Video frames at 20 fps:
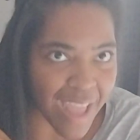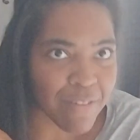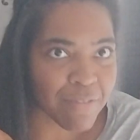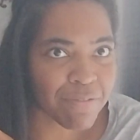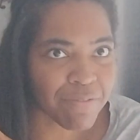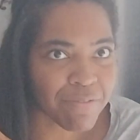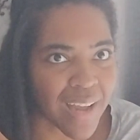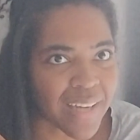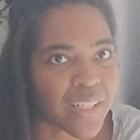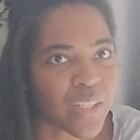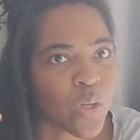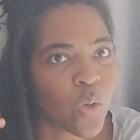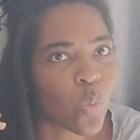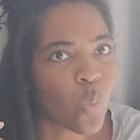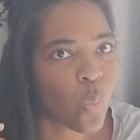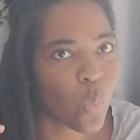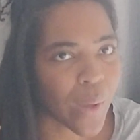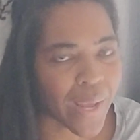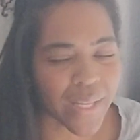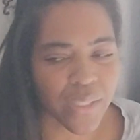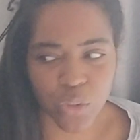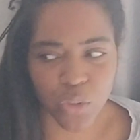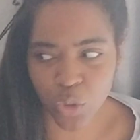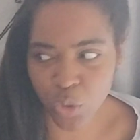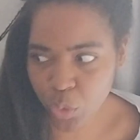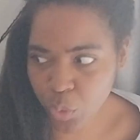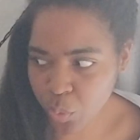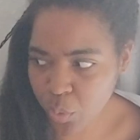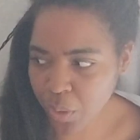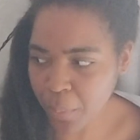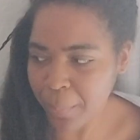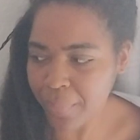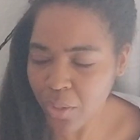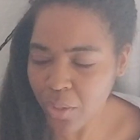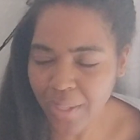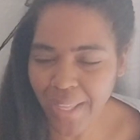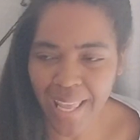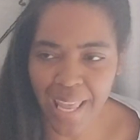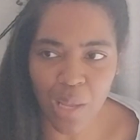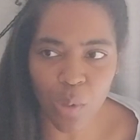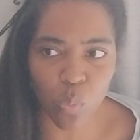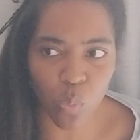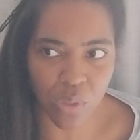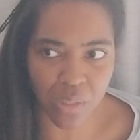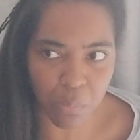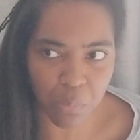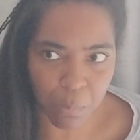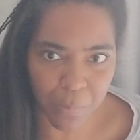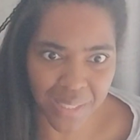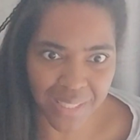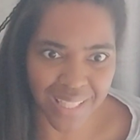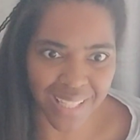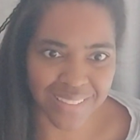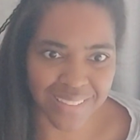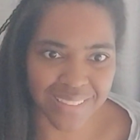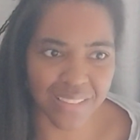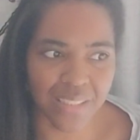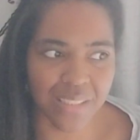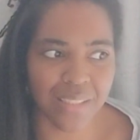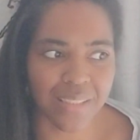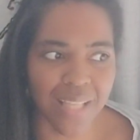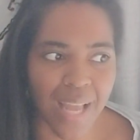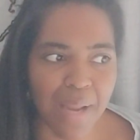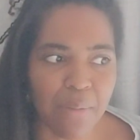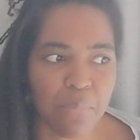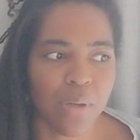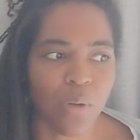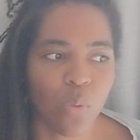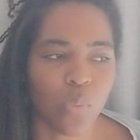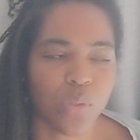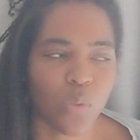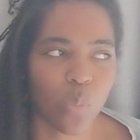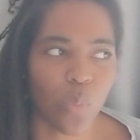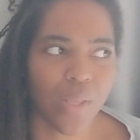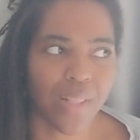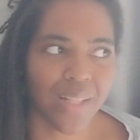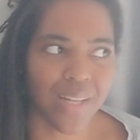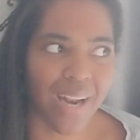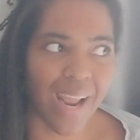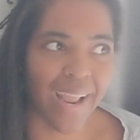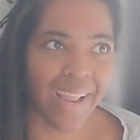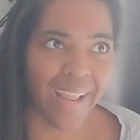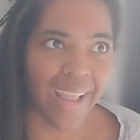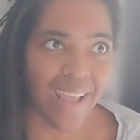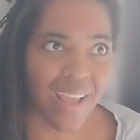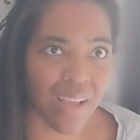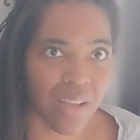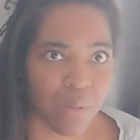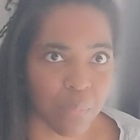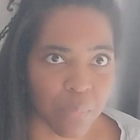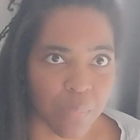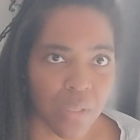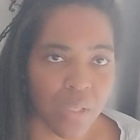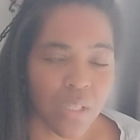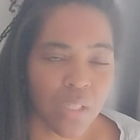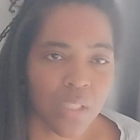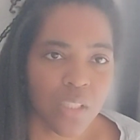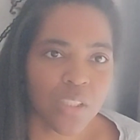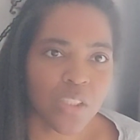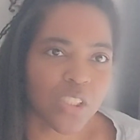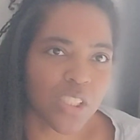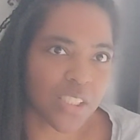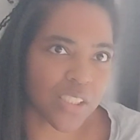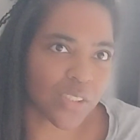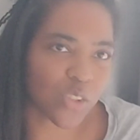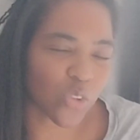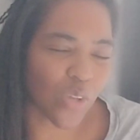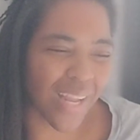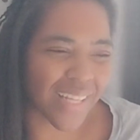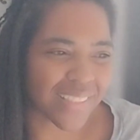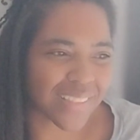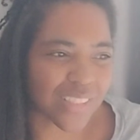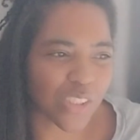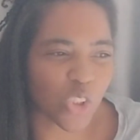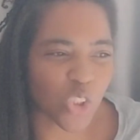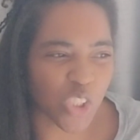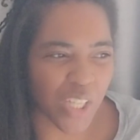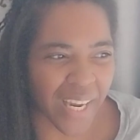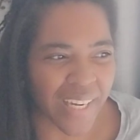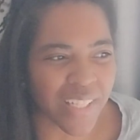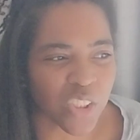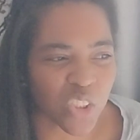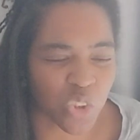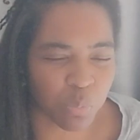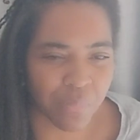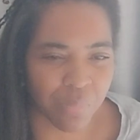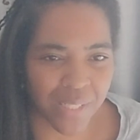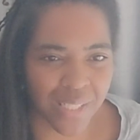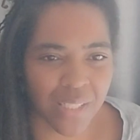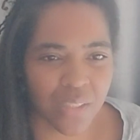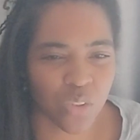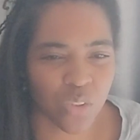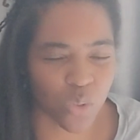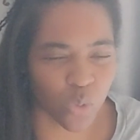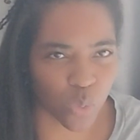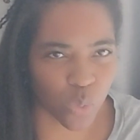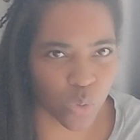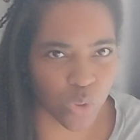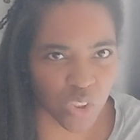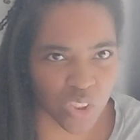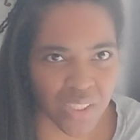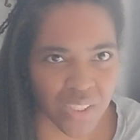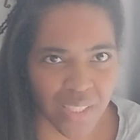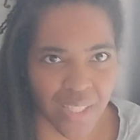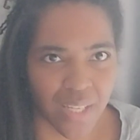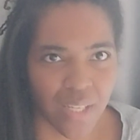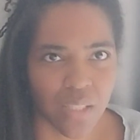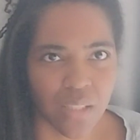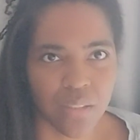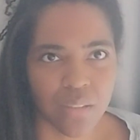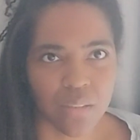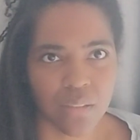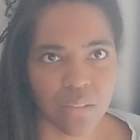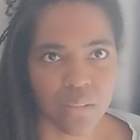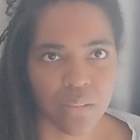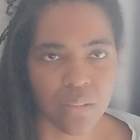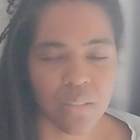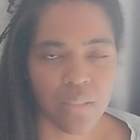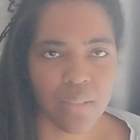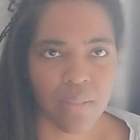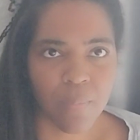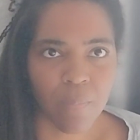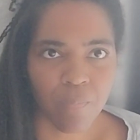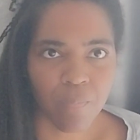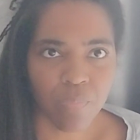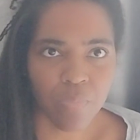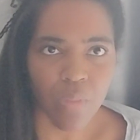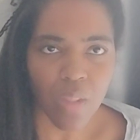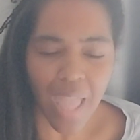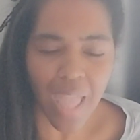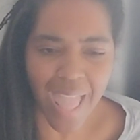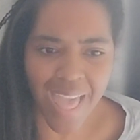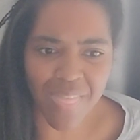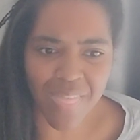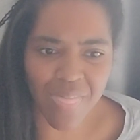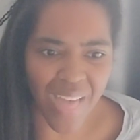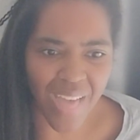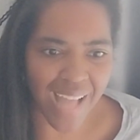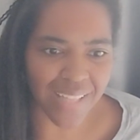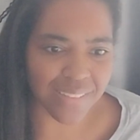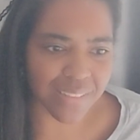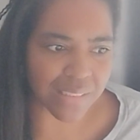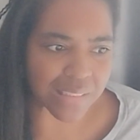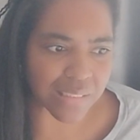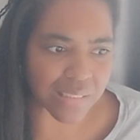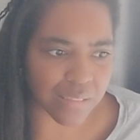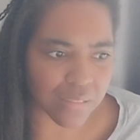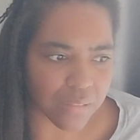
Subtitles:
finding a way to communicate with me that's in alignment with the way that I am, she's trying to change me into who she is. And that's